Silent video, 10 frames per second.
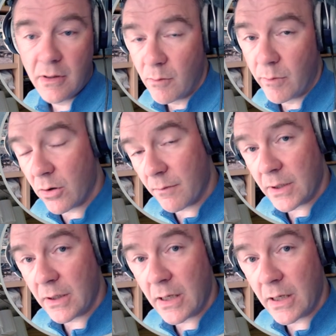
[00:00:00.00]
We covered a
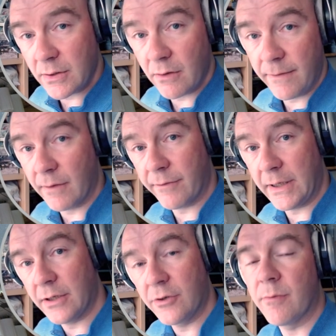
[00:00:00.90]
lot, so feel free
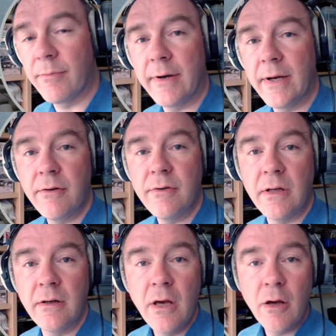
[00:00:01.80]
to jump around
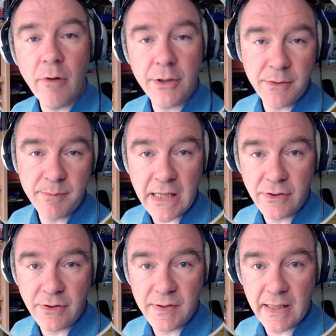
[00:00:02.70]
and watch some
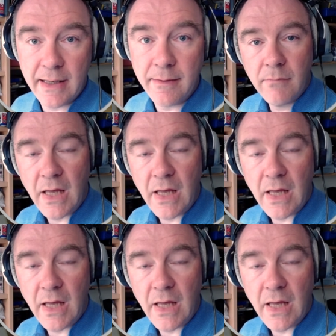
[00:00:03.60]
sections again.